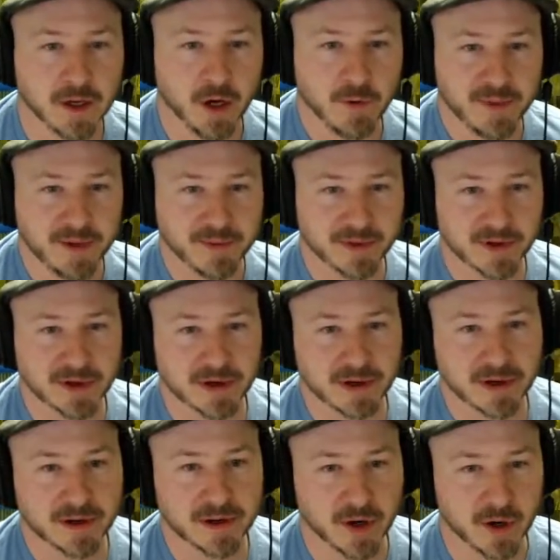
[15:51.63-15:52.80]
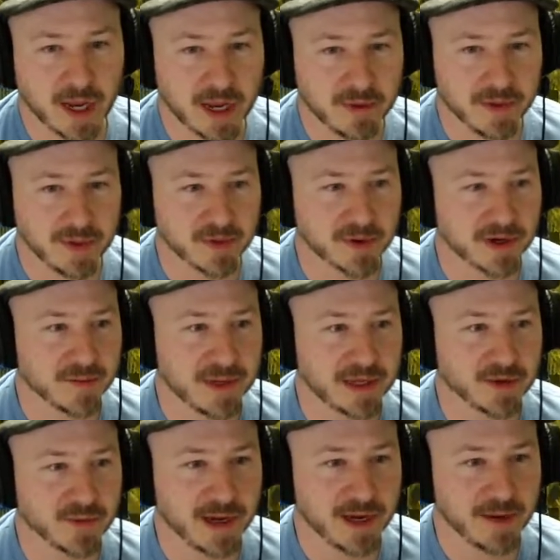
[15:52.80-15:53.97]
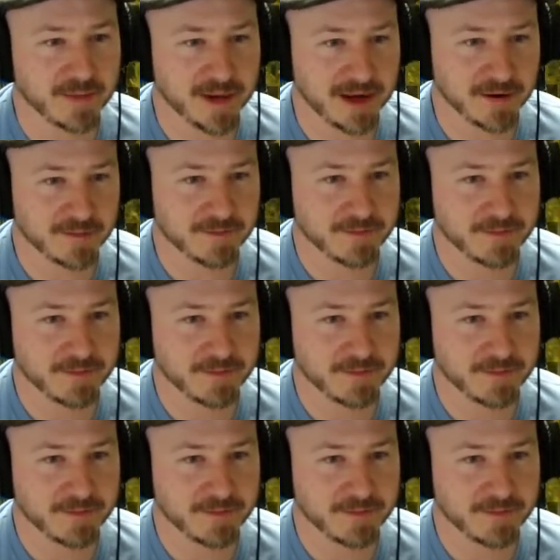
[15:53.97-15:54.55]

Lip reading: Oh, people are... Okay, people are going to make their way up now.